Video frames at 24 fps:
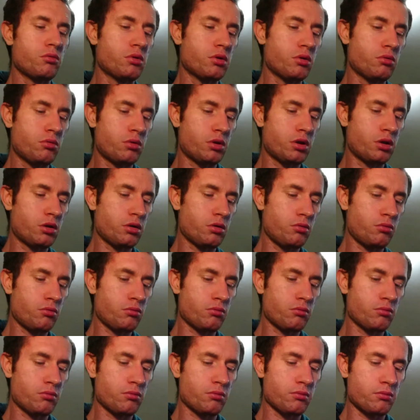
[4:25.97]

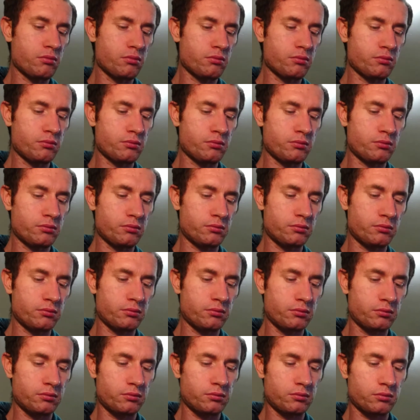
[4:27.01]

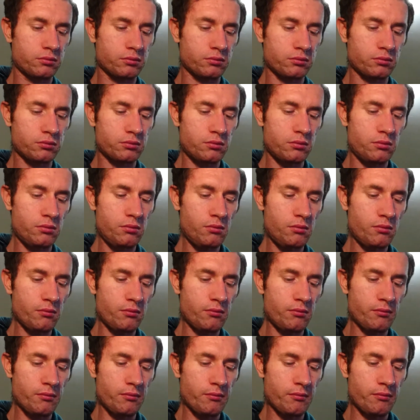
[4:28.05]

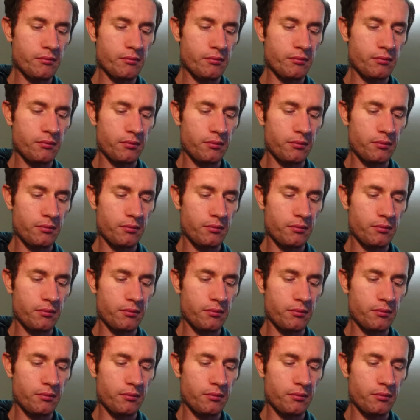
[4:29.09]
(no one is talking)